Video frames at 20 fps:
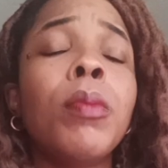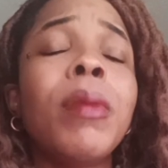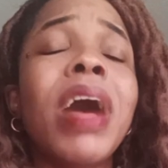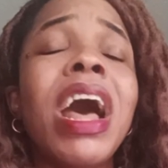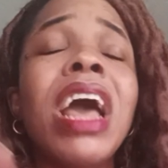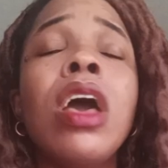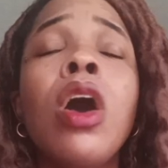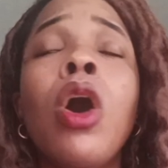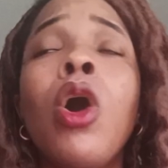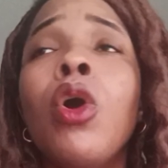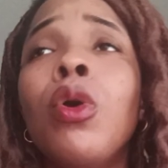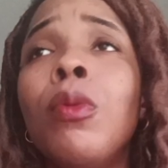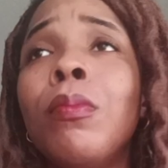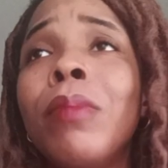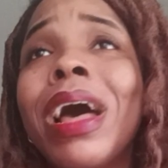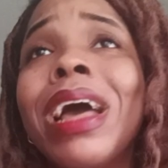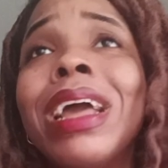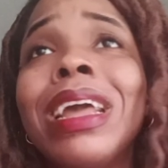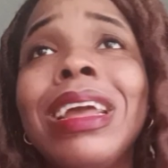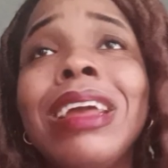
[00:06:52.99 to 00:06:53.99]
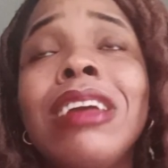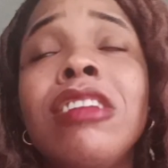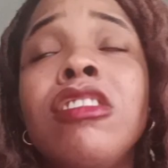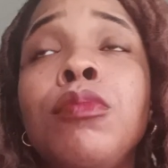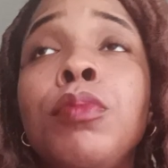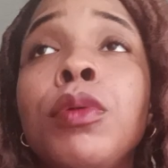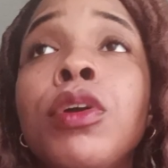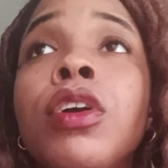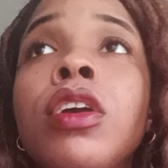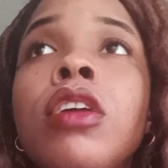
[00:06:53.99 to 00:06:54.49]
My home buying
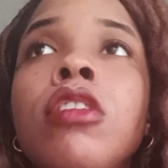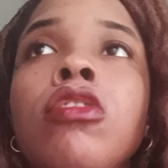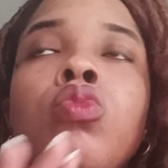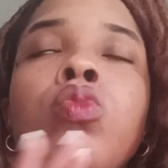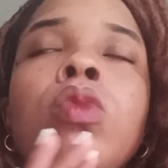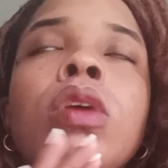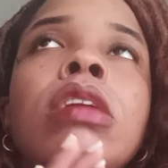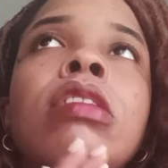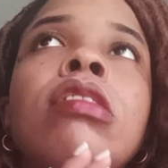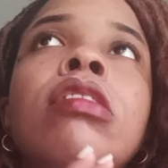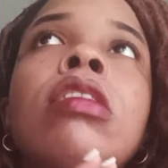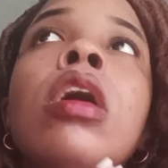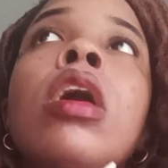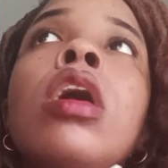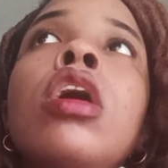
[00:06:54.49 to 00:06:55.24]
experience was